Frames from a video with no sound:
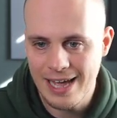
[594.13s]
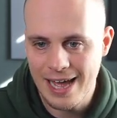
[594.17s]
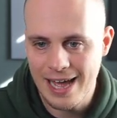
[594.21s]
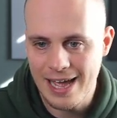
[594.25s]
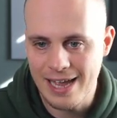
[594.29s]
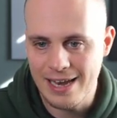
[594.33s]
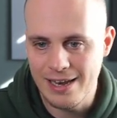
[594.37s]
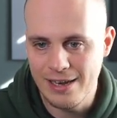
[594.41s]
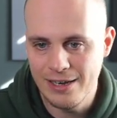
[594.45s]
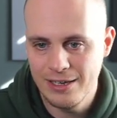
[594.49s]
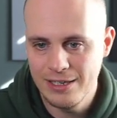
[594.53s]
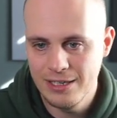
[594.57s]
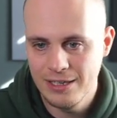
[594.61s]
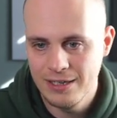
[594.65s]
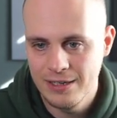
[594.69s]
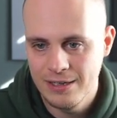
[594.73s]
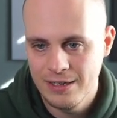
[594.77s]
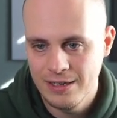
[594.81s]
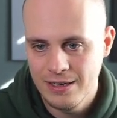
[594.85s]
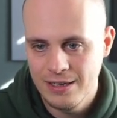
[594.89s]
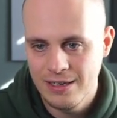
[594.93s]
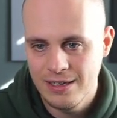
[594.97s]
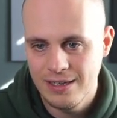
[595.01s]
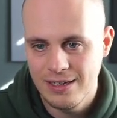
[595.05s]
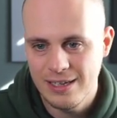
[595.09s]
end,
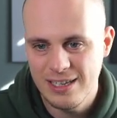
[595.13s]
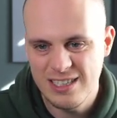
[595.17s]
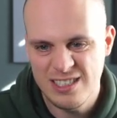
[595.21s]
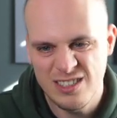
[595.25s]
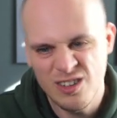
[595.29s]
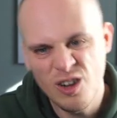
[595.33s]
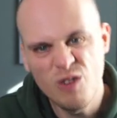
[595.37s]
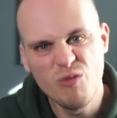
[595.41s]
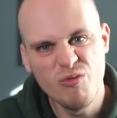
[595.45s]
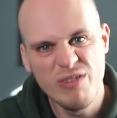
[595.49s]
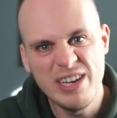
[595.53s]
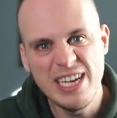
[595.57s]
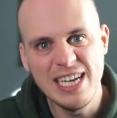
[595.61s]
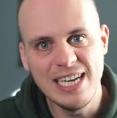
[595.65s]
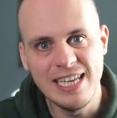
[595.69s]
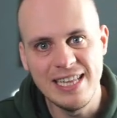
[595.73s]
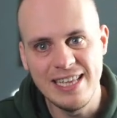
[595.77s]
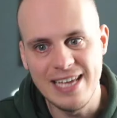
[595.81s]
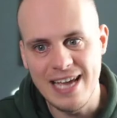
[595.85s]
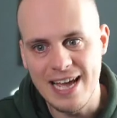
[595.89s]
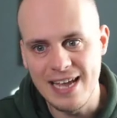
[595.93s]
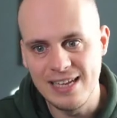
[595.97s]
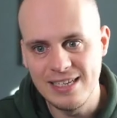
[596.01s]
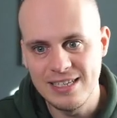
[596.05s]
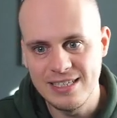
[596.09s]
it's not really
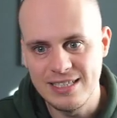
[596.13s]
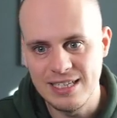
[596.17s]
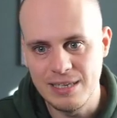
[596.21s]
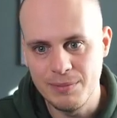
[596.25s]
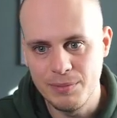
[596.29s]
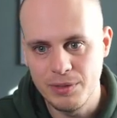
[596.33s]
the end, is it?